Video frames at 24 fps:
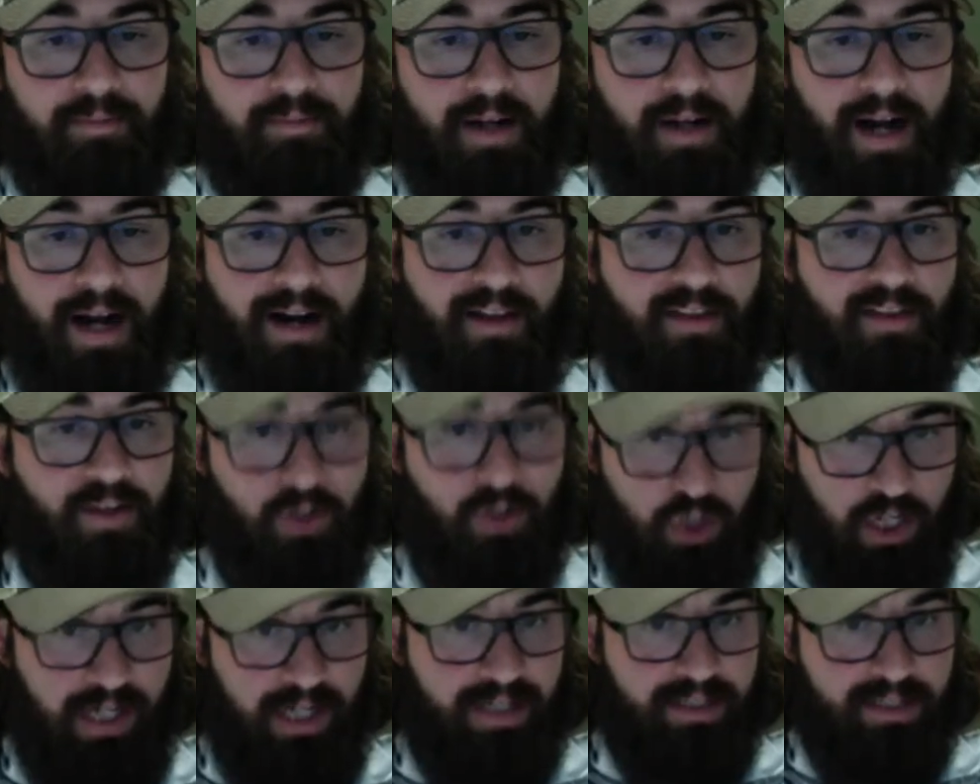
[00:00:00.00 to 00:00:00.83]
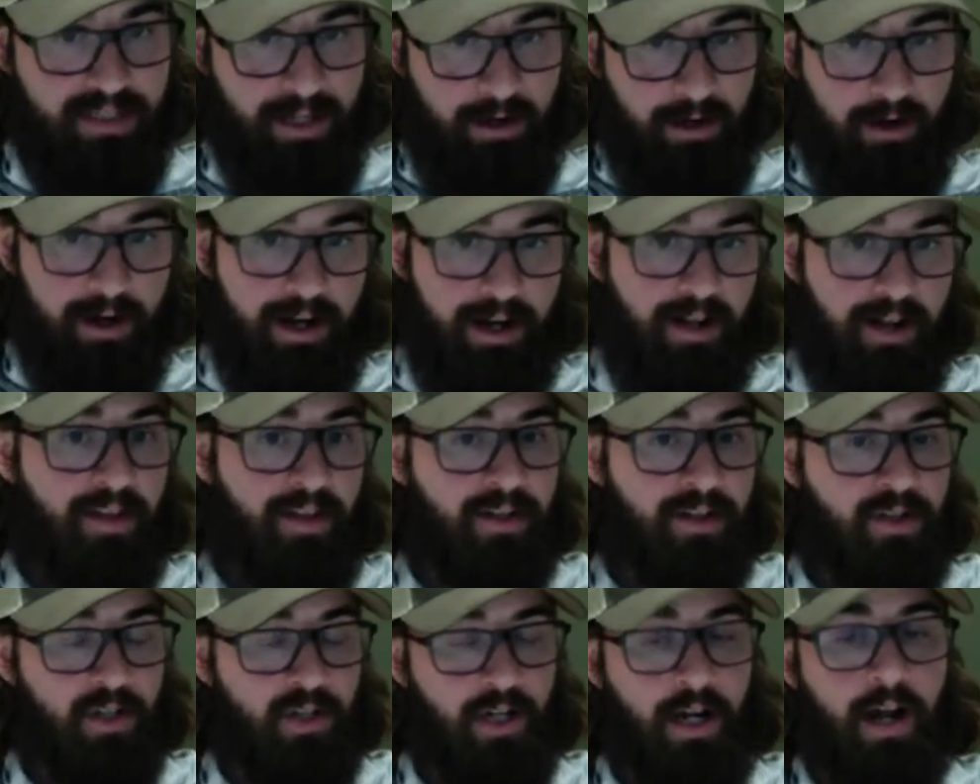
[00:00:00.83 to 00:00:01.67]
kind of the Jenks area
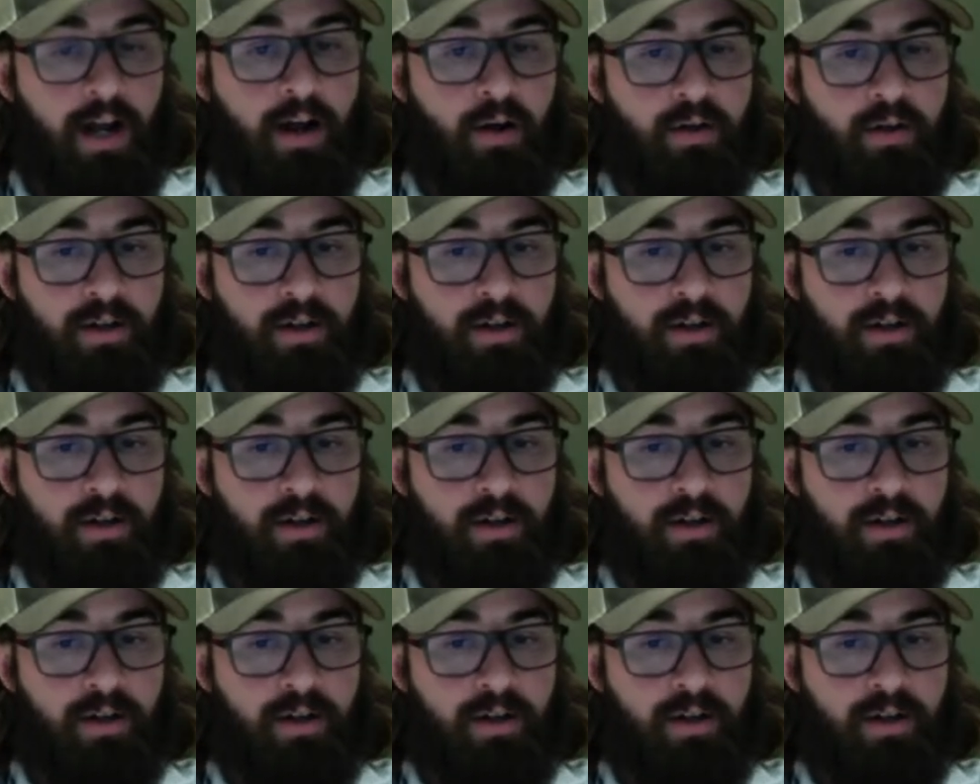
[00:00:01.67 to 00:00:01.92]
that you go.